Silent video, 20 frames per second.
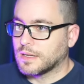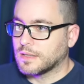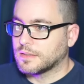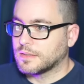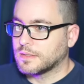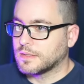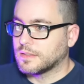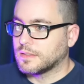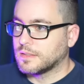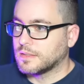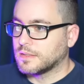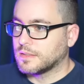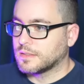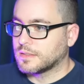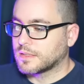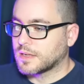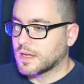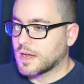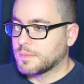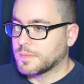th
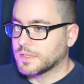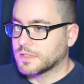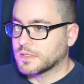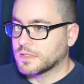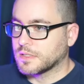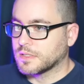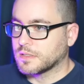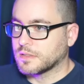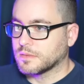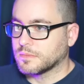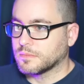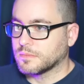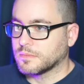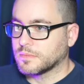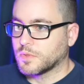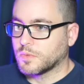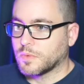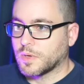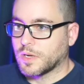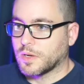this comment system,
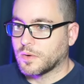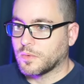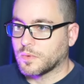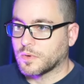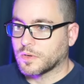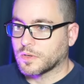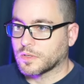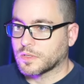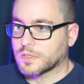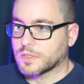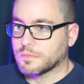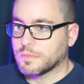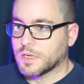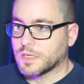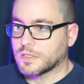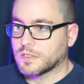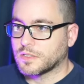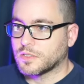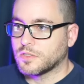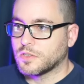the way it works,
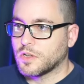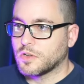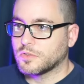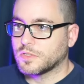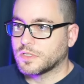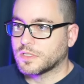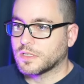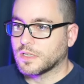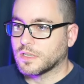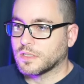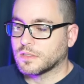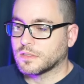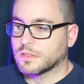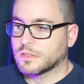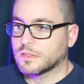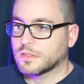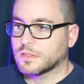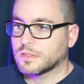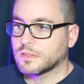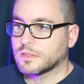makes no
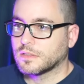sense.